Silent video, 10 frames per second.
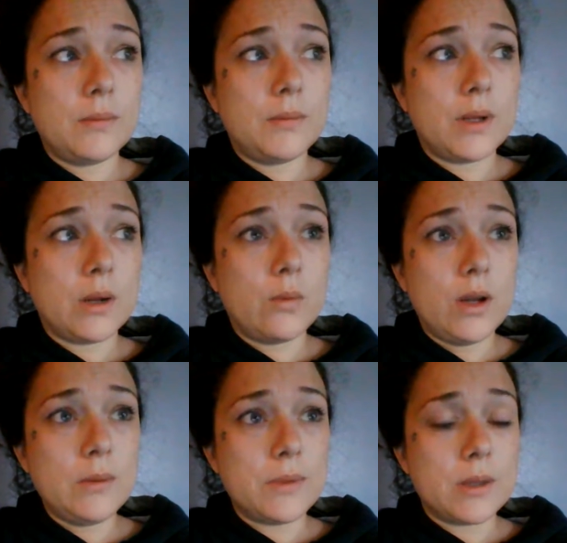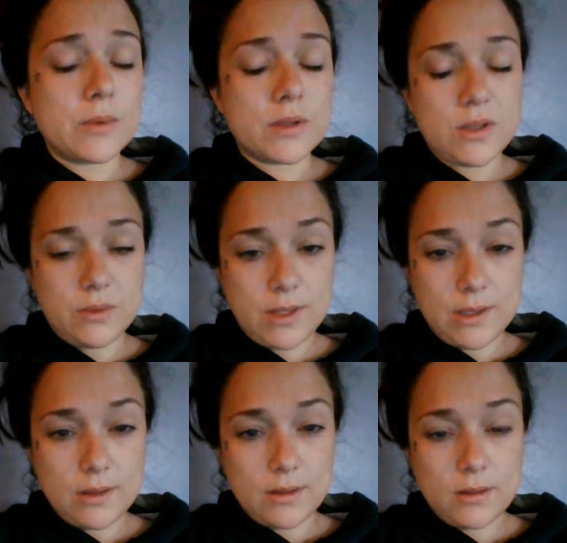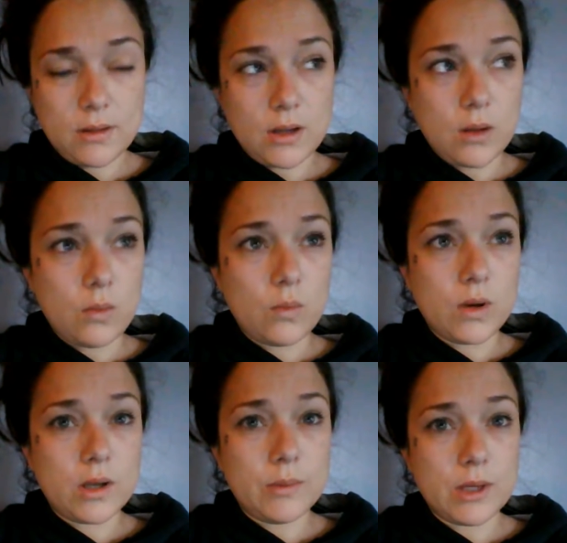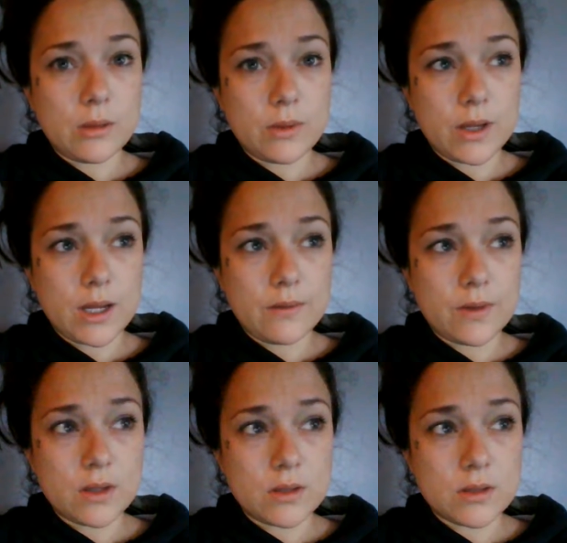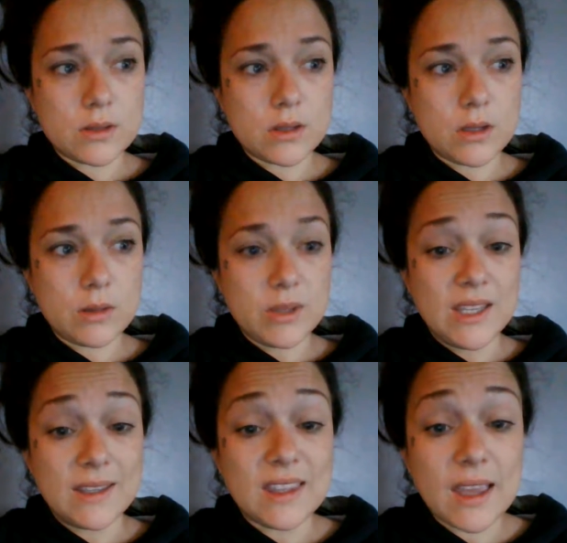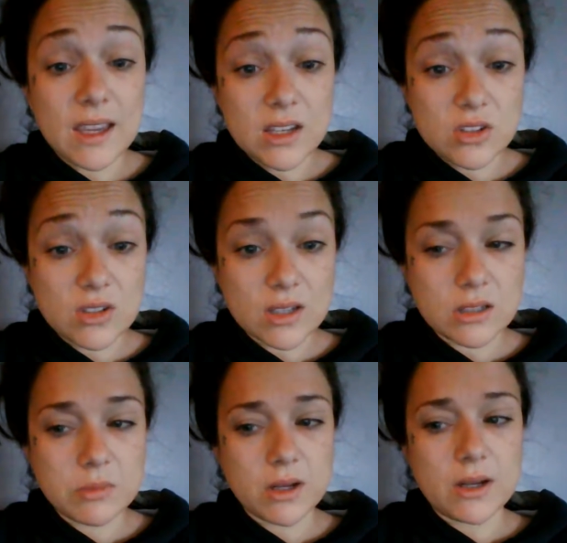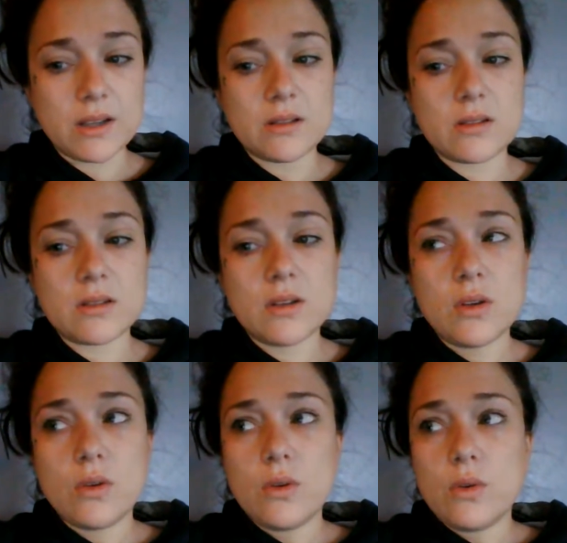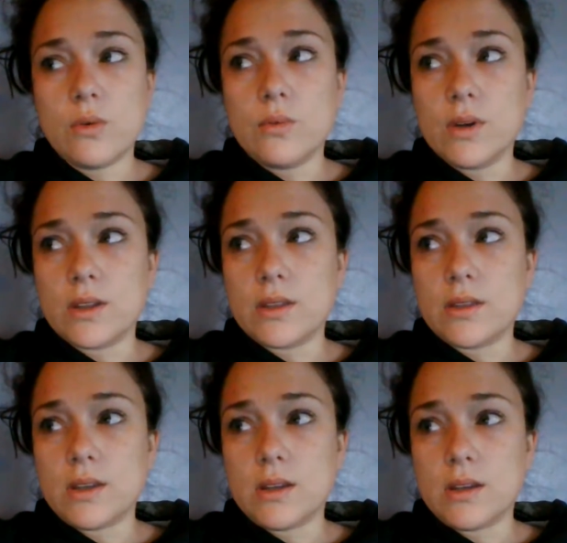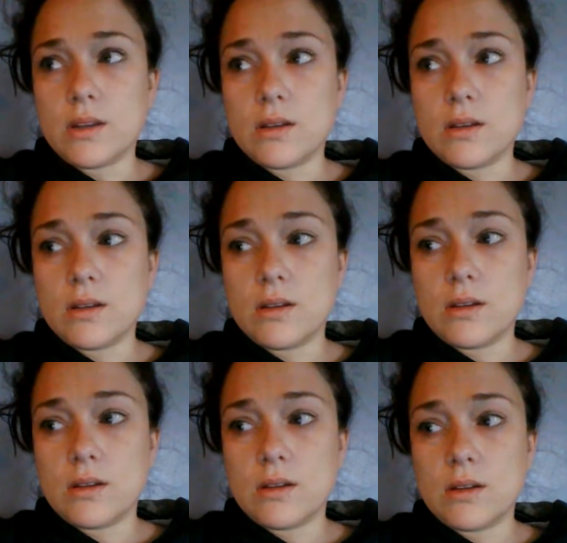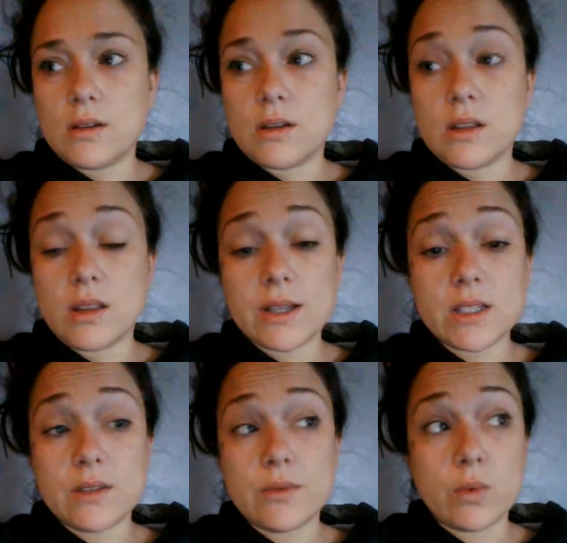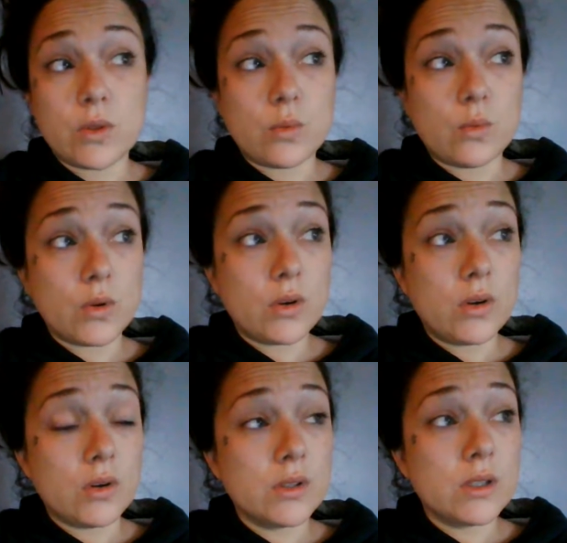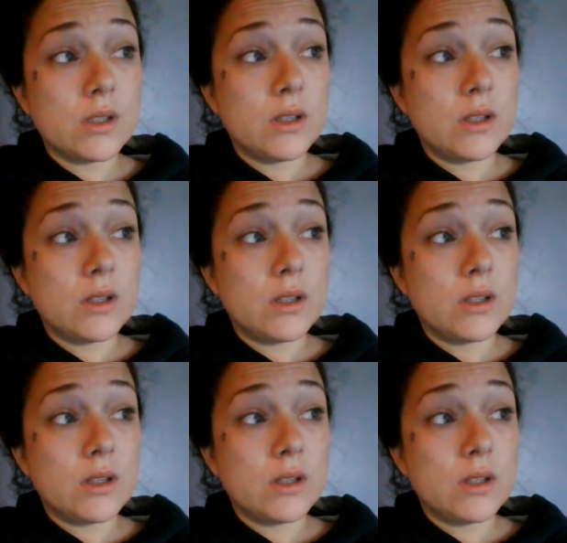I want to be able to tune in. I want to be able to have this engaged experience with the collective and with the world